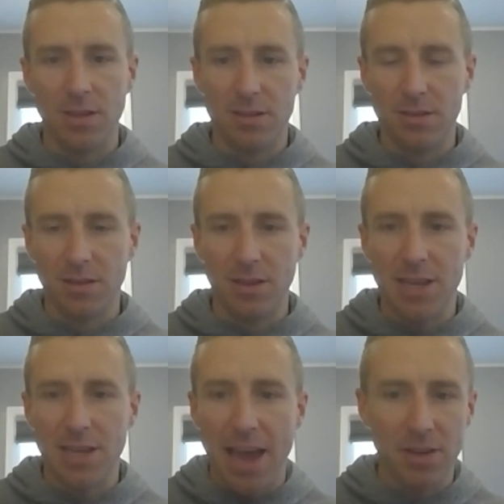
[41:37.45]

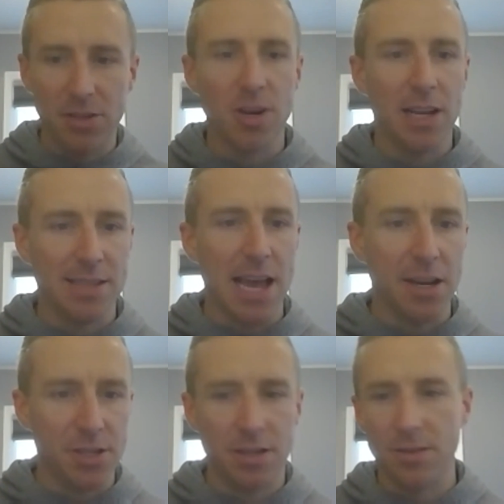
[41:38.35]
It's a heavy
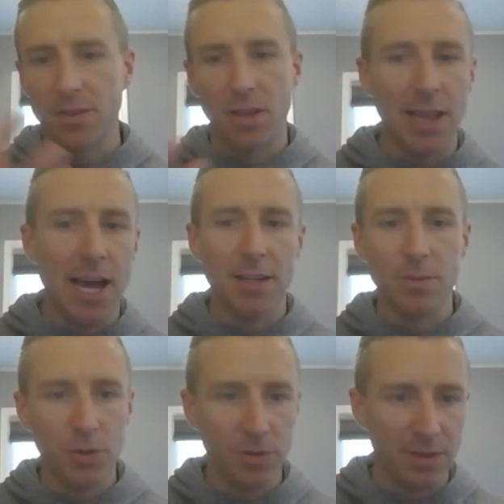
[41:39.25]
transaction. There's a lot
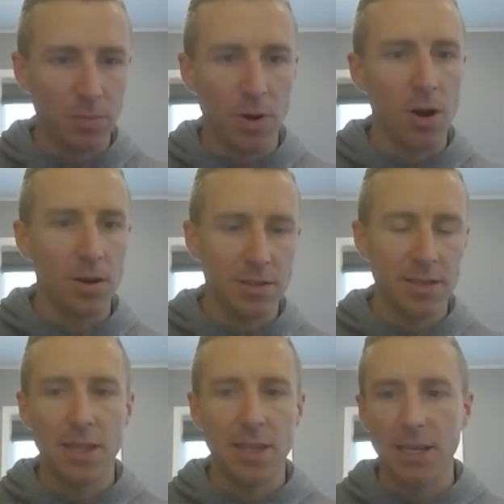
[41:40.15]
of moving parts
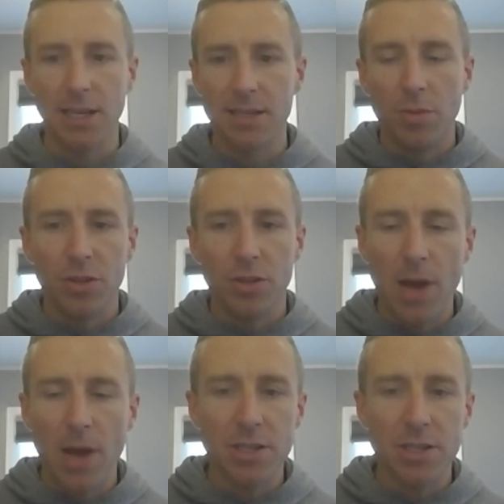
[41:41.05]
and things, but you mm-hmm.